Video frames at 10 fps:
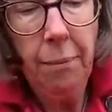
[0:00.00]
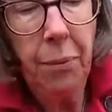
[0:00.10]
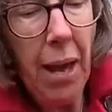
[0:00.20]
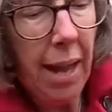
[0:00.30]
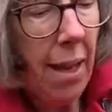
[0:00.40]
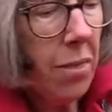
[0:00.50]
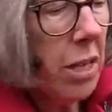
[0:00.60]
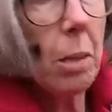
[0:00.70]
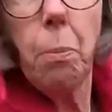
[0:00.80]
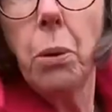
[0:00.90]
Yeah, at
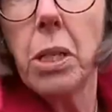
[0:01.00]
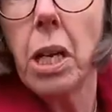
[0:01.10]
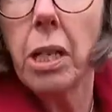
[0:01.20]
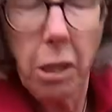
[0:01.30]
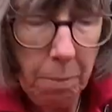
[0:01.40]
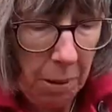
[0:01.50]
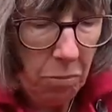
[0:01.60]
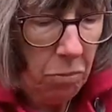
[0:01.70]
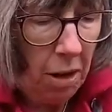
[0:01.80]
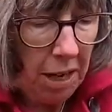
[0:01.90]
this point I could be
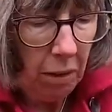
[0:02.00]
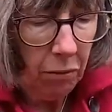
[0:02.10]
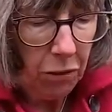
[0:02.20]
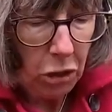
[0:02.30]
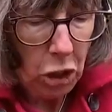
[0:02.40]
running for